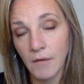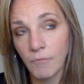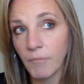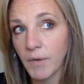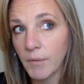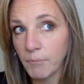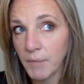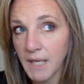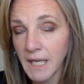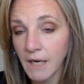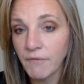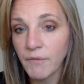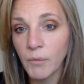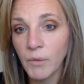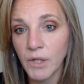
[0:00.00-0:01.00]
Be
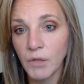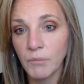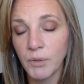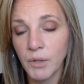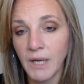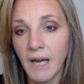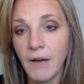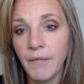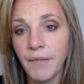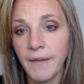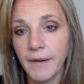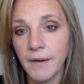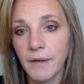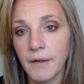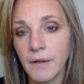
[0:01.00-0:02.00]
careful what you put out
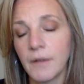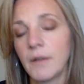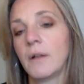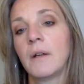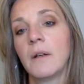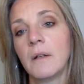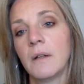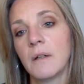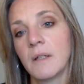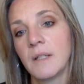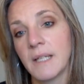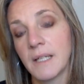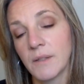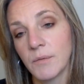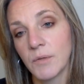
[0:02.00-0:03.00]
there, because
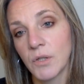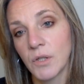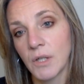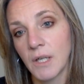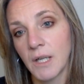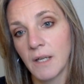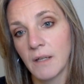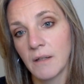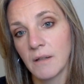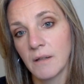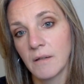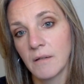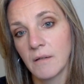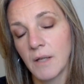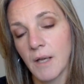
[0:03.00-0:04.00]
that's what you're gonna
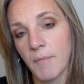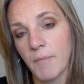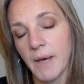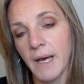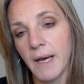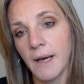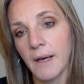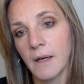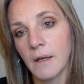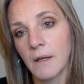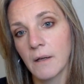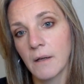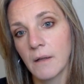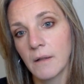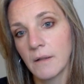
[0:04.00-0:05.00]
get back.
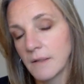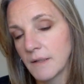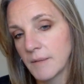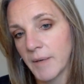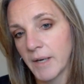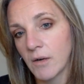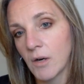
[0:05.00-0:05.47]
This is about